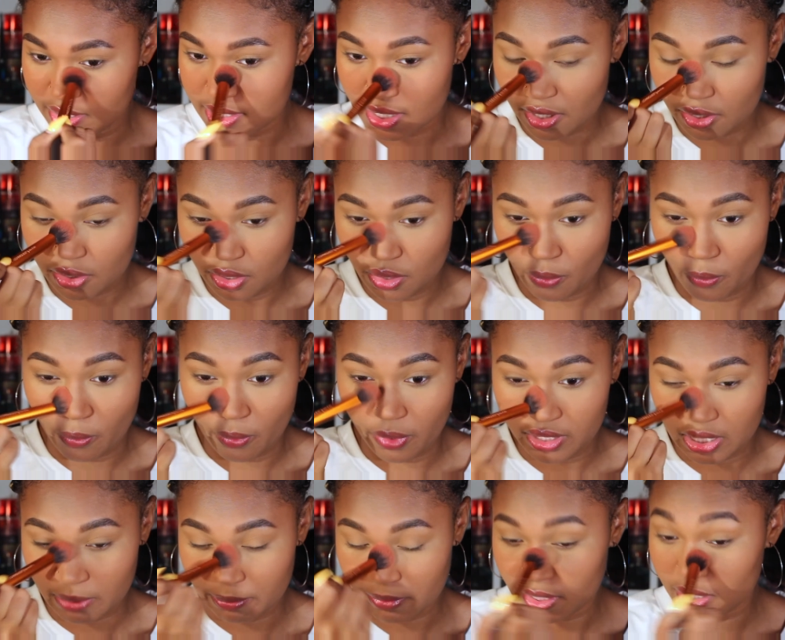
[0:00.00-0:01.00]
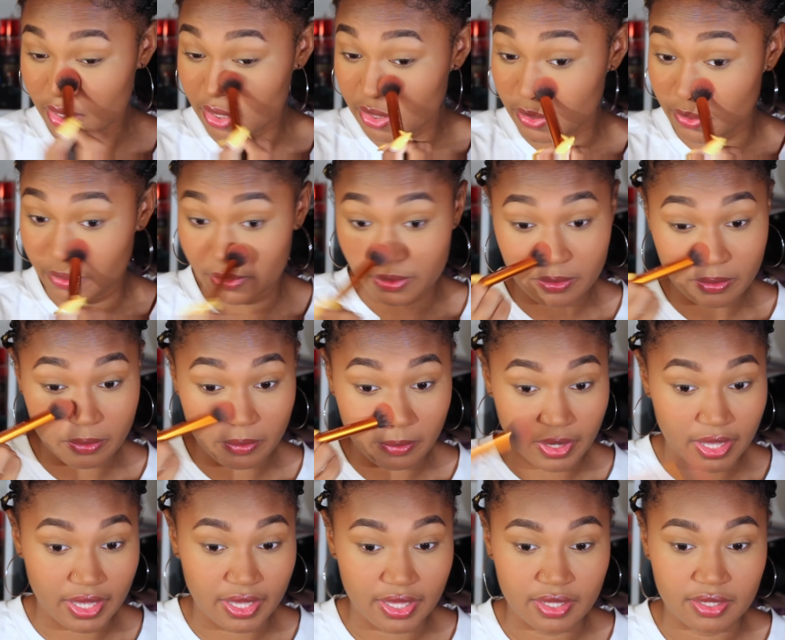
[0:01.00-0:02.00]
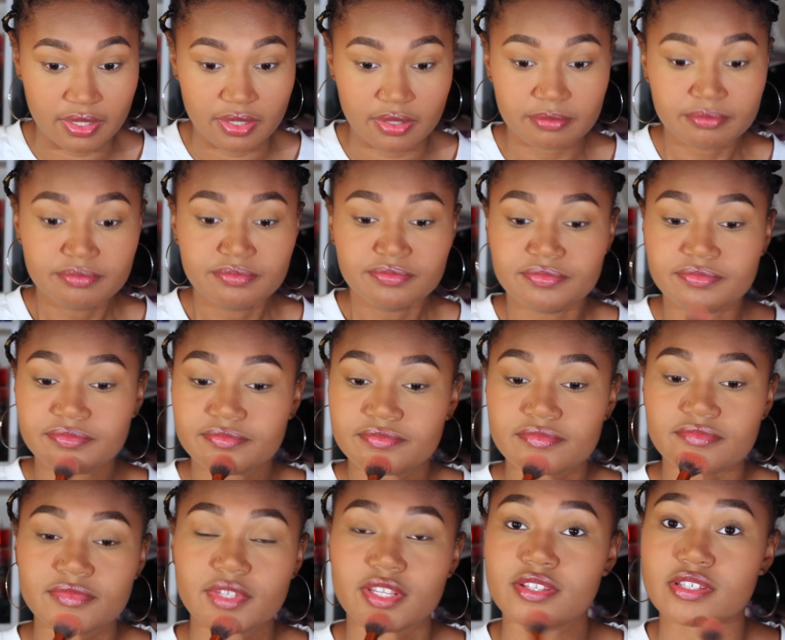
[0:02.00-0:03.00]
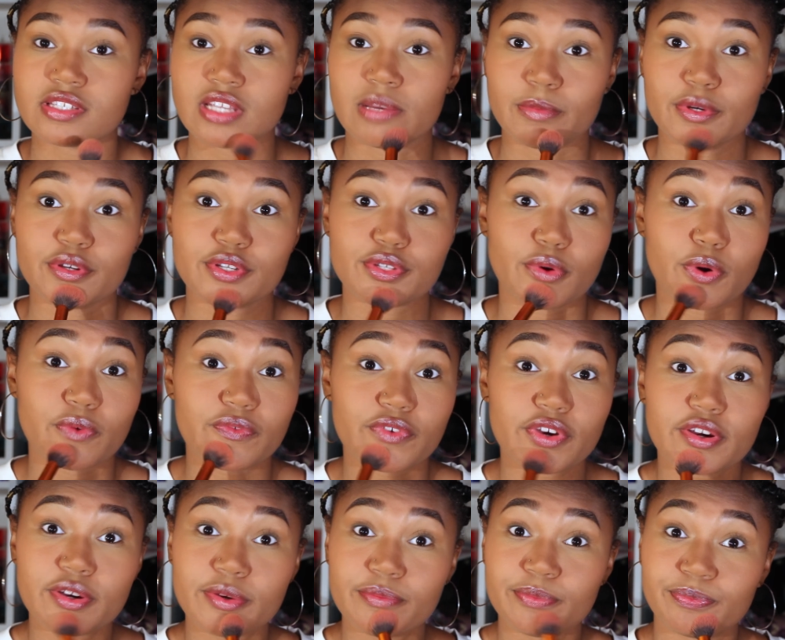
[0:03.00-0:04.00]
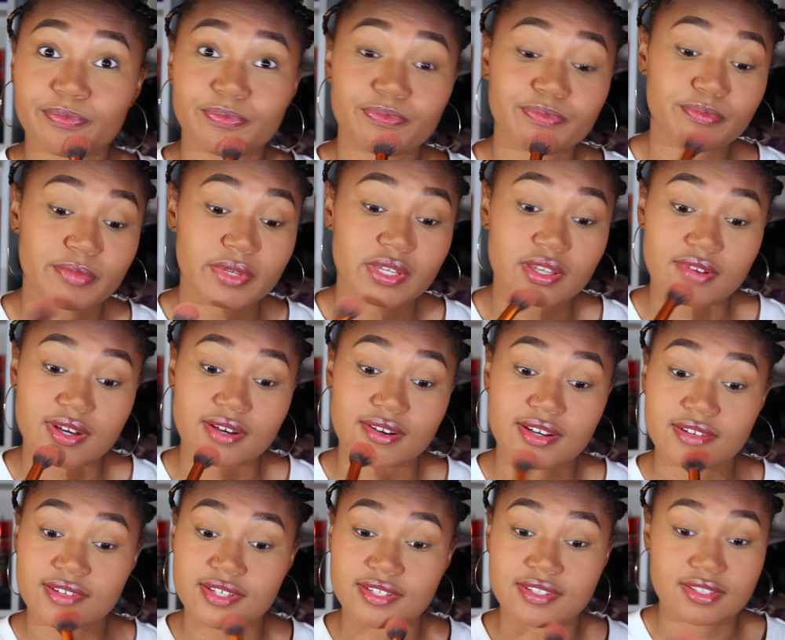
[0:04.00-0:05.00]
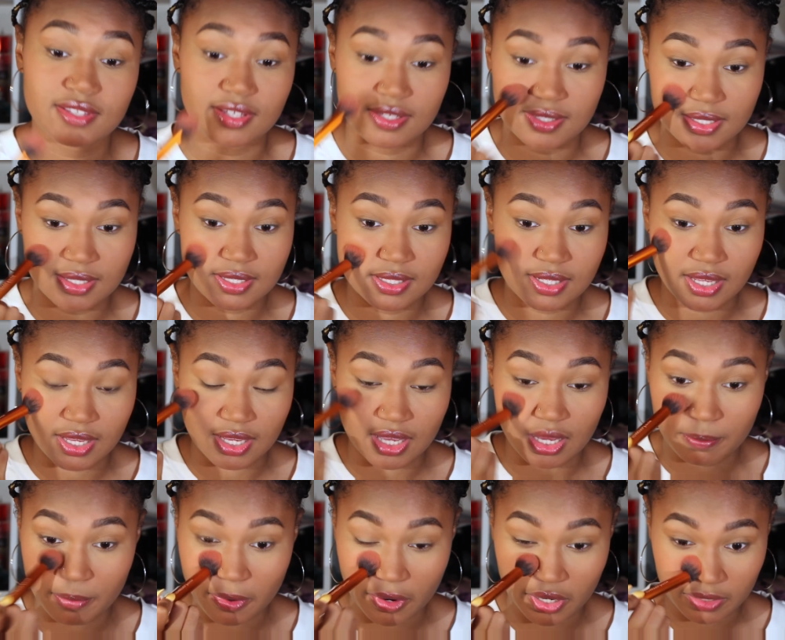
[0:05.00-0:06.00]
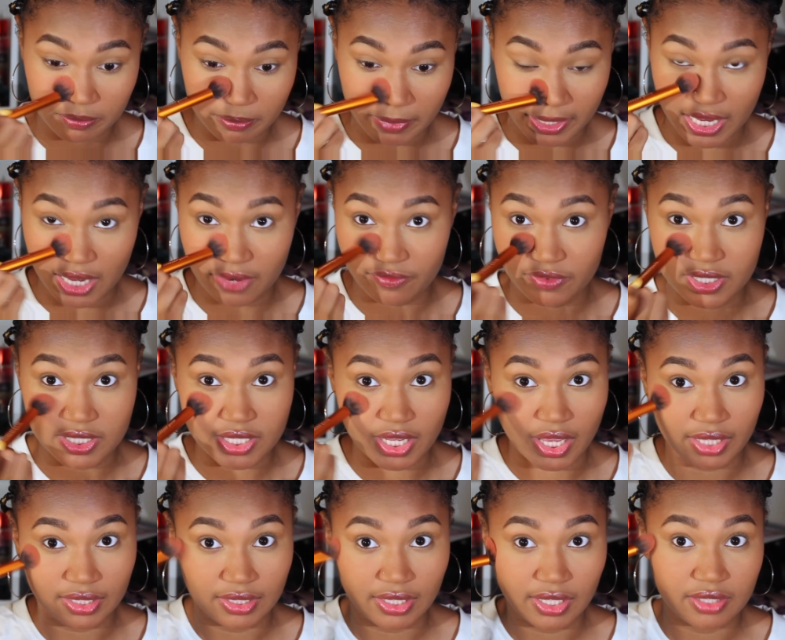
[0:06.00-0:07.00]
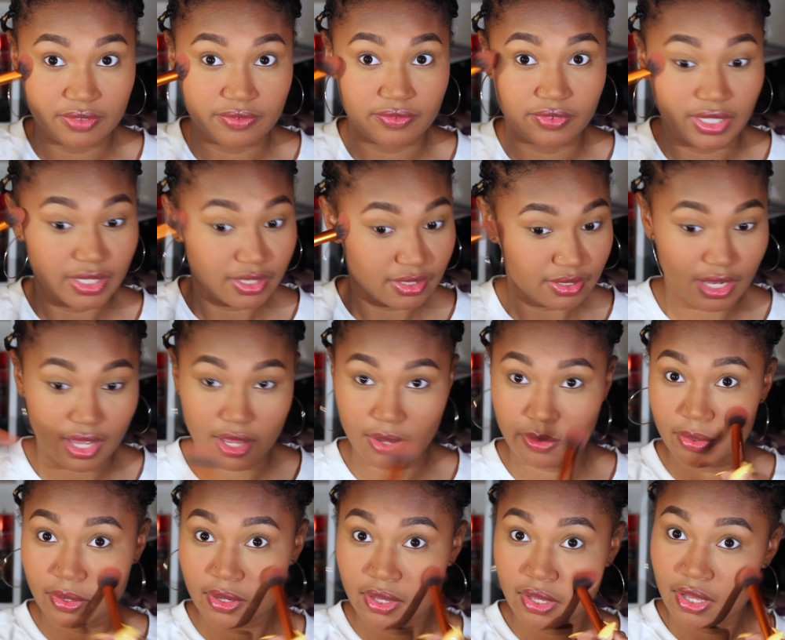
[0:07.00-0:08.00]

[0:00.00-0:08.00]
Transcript: I don't know what I'm gonna do when the summer's over, because this is like a part of my everyday life like now.